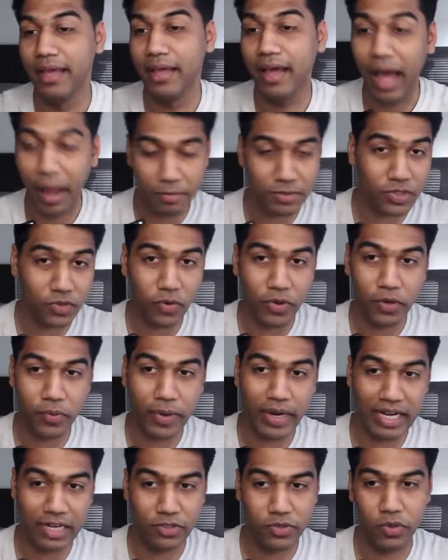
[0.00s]
I'm just going to
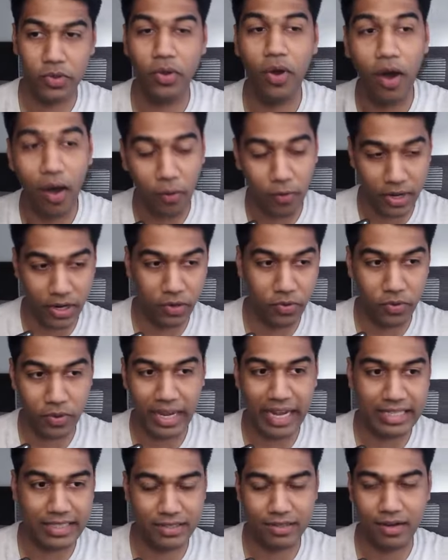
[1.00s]
quickly show you how can you
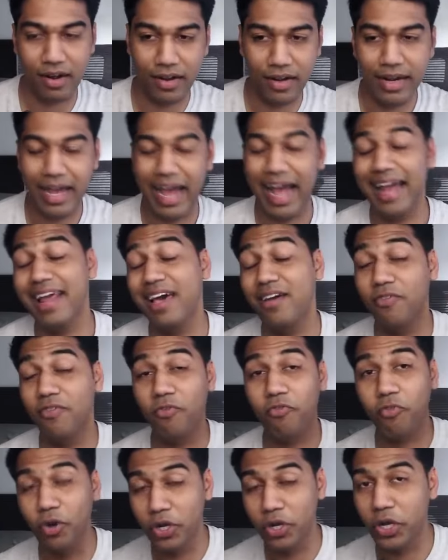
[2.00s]
get started, and I have a
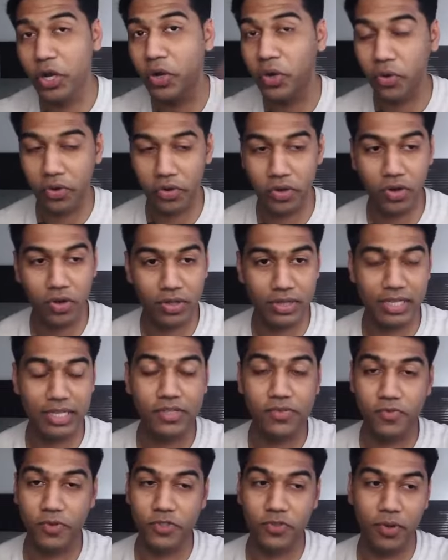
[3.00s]
full tutorial on this
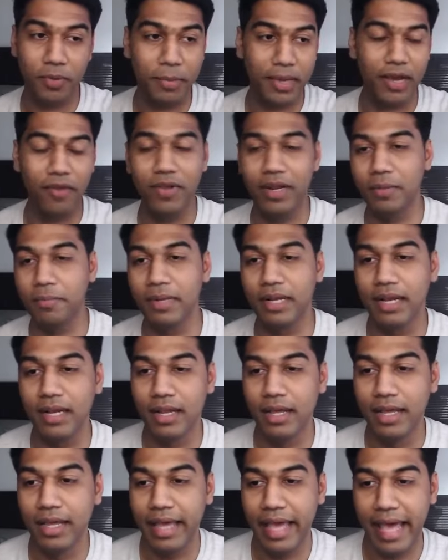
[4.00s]
which will be available
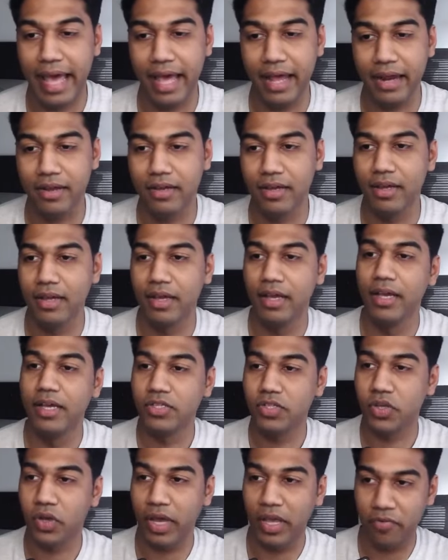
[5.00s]
here.
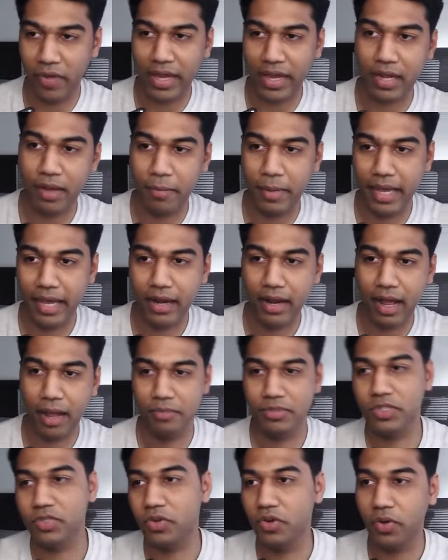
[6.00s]
So if I come here, I'm
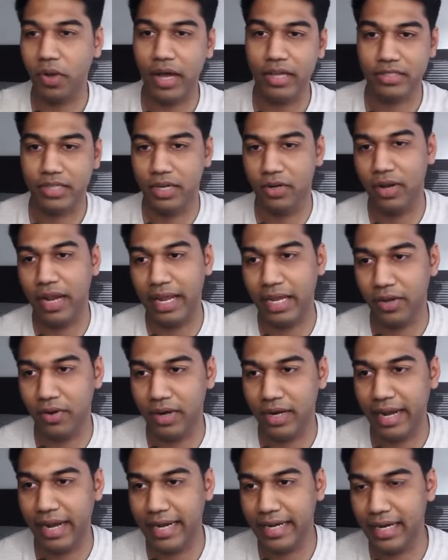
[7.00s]
just going to ask it to, like,
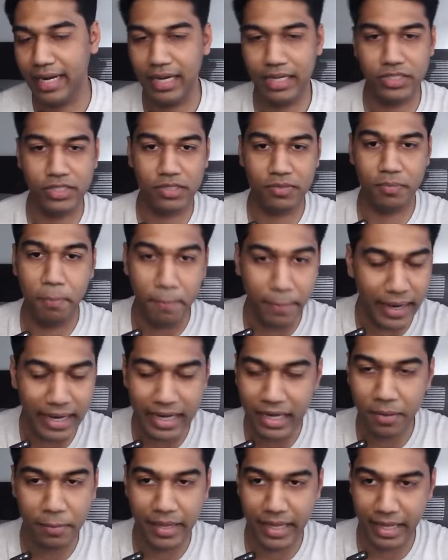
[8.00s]
technically just
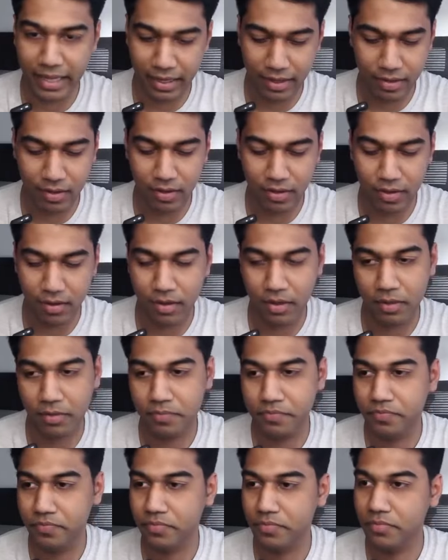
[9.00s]
build me
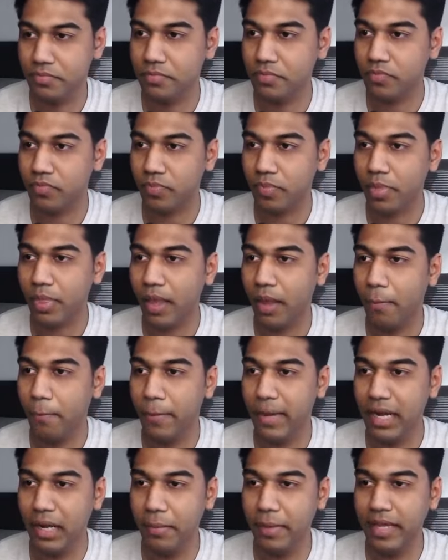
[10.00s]

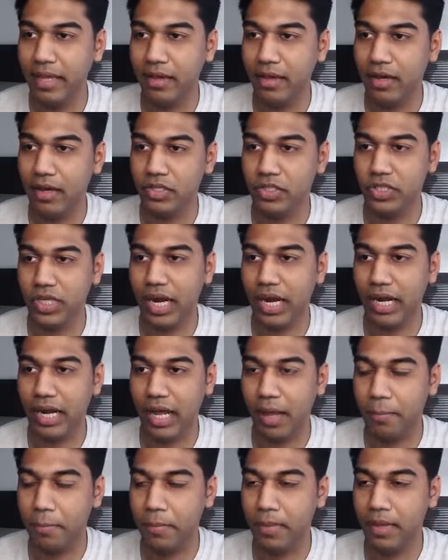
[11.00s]
a chart app